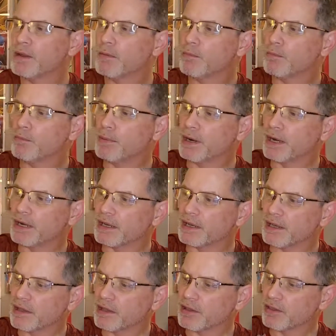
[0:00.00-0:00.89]
But
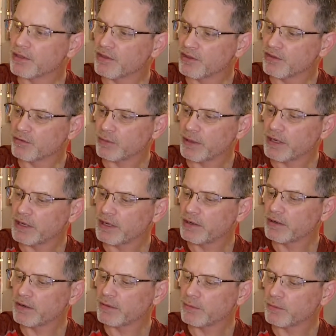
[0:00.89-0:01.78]
this right
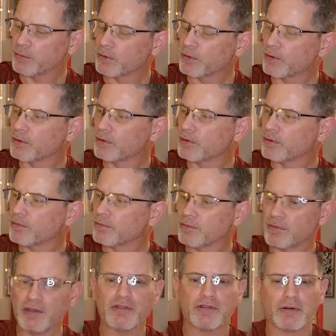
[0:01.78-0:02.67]
here, where
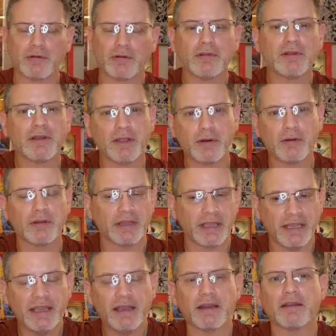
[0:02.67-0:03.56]
these are little,
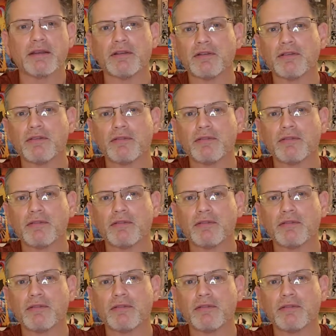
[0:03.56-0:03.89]
again,